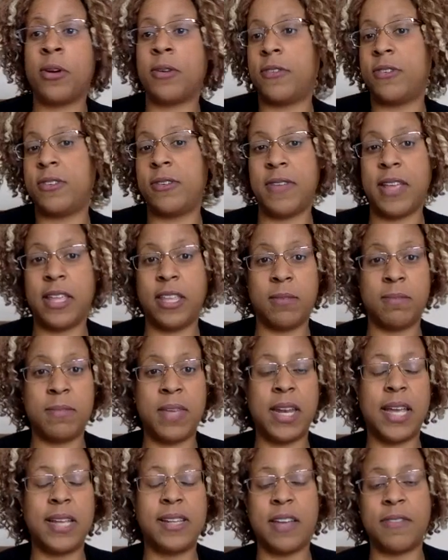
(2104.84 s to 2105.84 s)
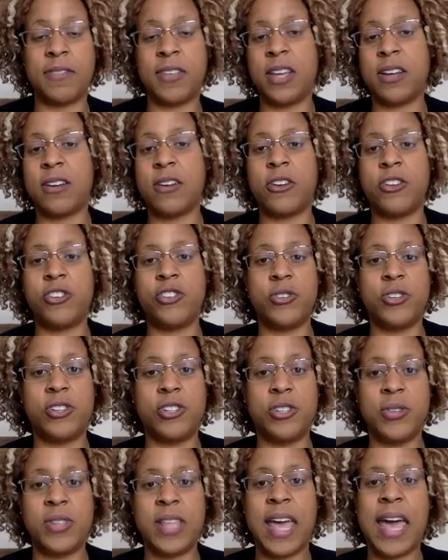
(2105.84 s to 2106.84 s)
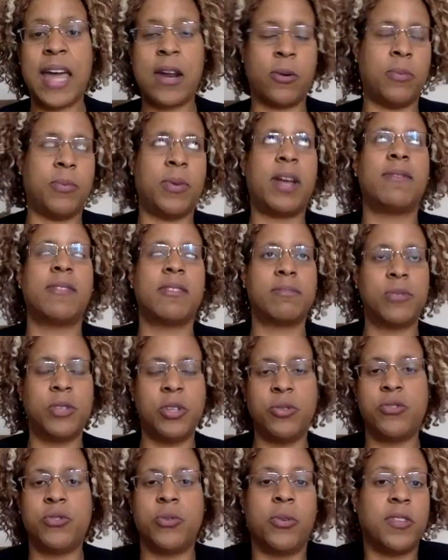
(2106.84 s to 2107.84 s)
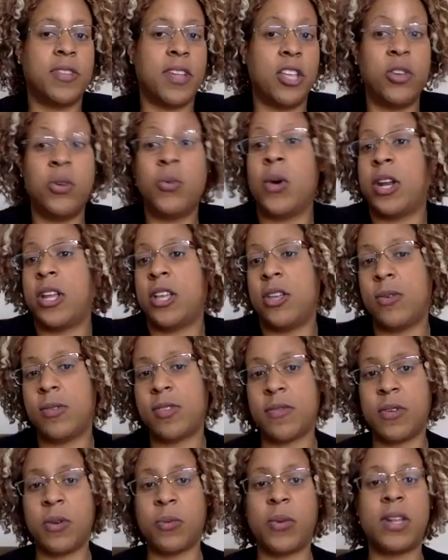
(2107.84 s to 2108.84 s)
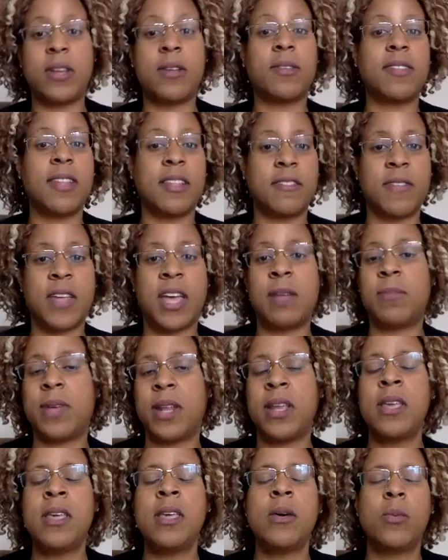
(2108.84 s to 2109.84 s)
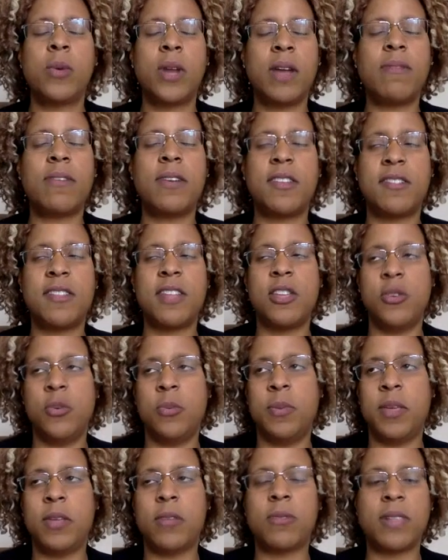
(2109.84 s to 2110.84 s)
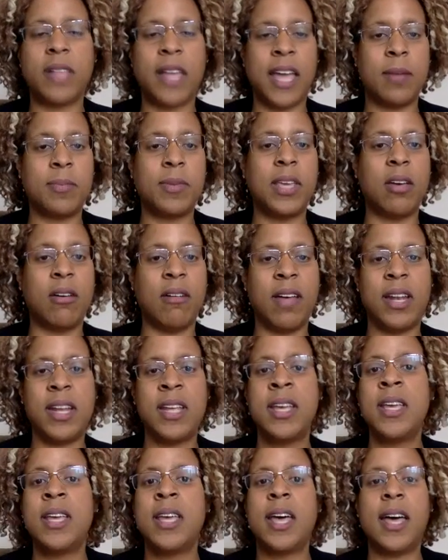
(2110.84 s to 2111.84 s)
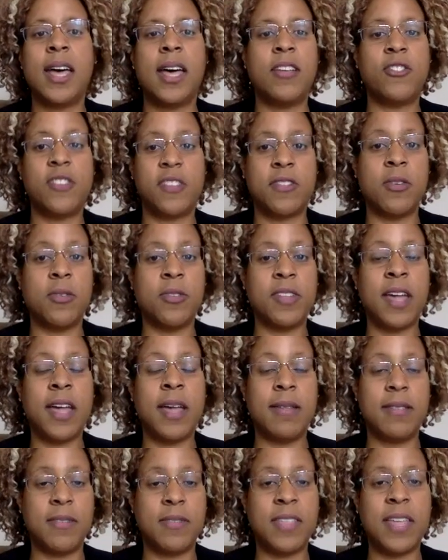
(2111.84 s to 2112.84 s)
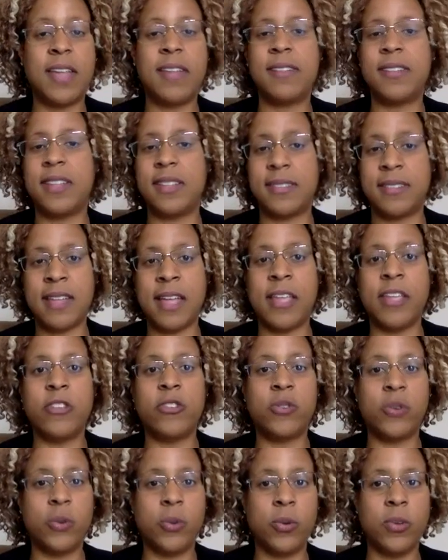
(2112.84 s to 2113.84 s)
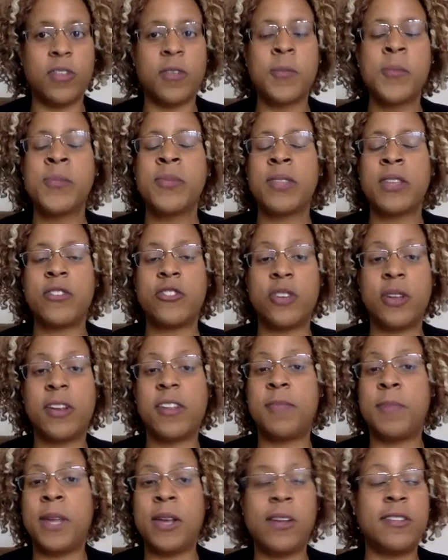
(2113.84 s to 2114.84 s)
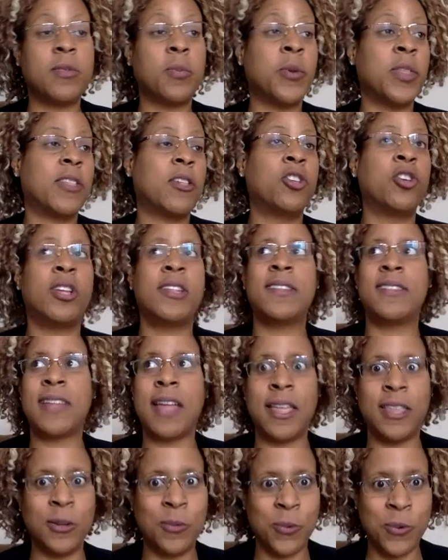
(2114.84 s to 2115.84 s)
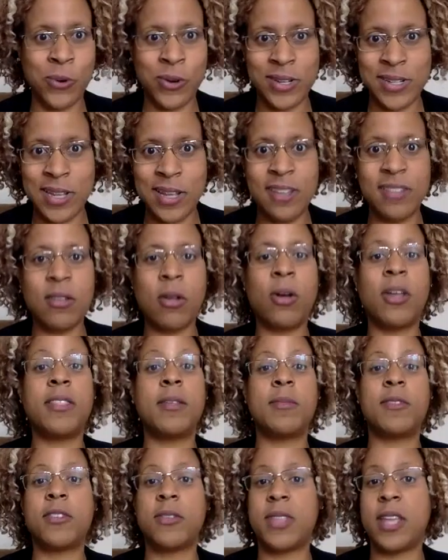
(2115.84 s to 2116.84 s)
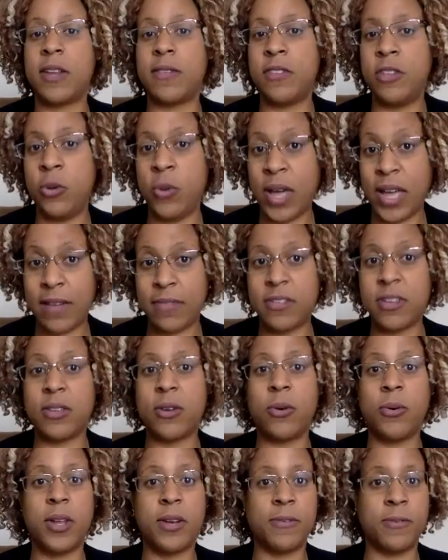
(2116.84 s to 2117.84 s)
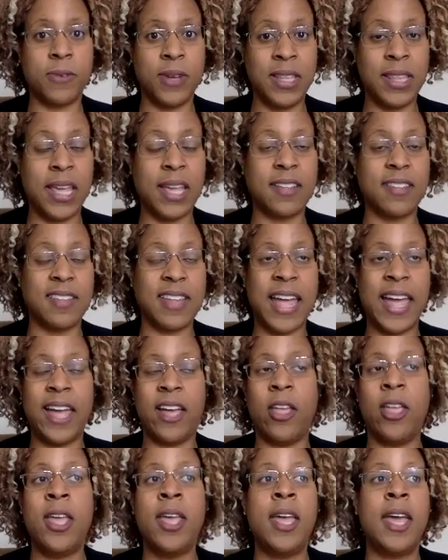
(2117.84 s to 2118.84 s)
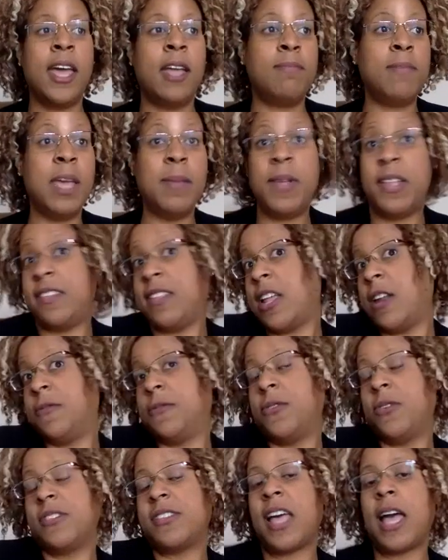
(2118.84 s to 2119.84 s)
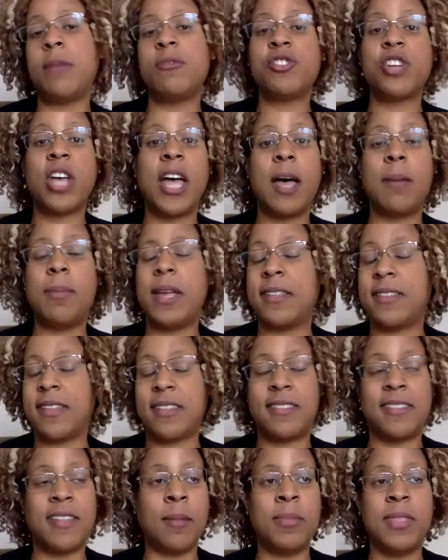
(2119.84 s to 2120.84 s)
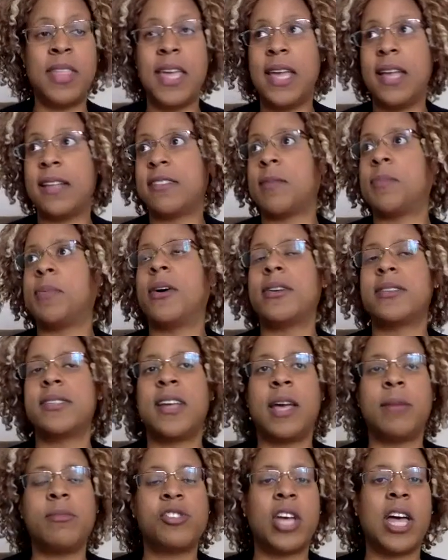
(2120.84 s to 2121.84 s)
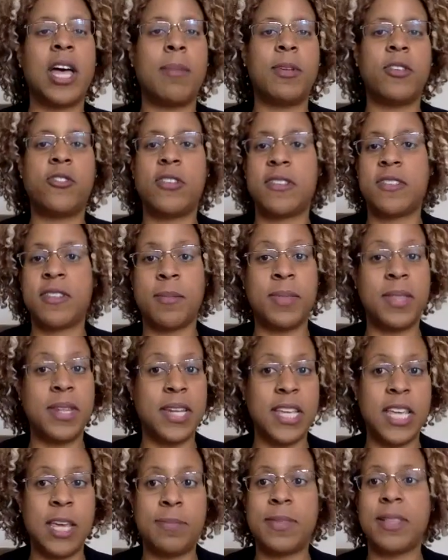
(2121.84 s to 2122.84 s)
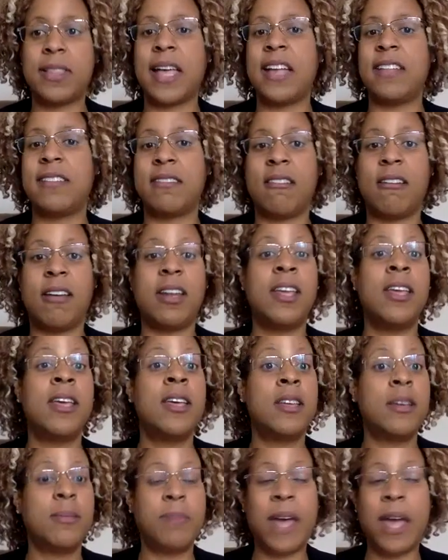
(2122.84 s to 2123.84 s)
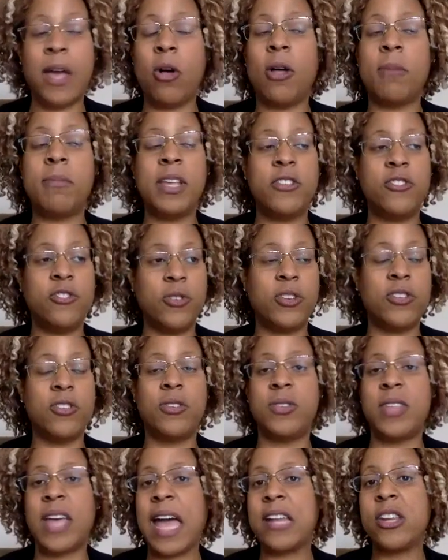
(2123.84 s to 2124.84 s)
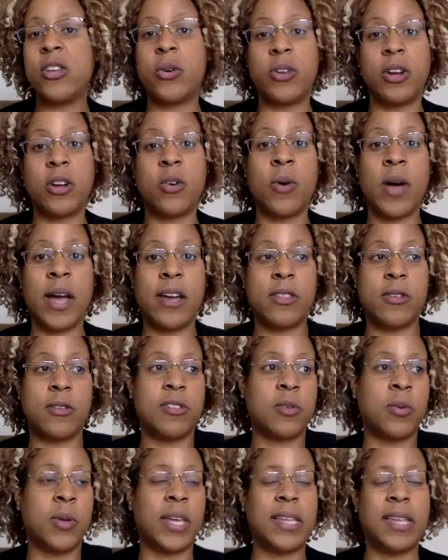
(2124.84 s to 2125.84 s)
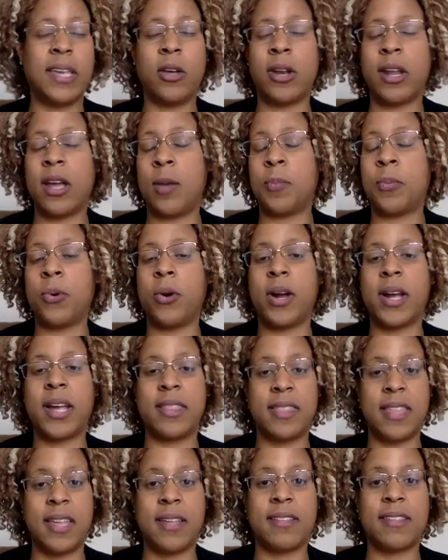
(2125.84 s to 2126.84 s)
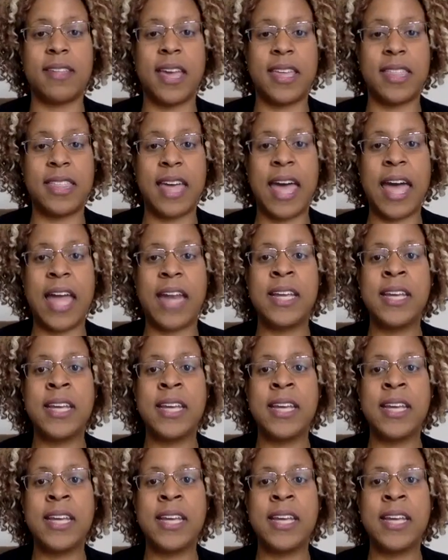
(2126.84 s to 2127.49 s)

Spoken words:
for development. I definitely encourage you to do that, or whatever tool set you want to use. If you're Windows, that's fine, but whatever it is that you build reliably on, just those kinds of things, get solid tools that you're going to experience with good solid warranties on them, so that if you have to go it freelance style, and maybe it's not a full-time job, it's a part-time job, it's just something to keep the lights on, by all means you can do that, and you can acquire those quickly on Upwork and things like that.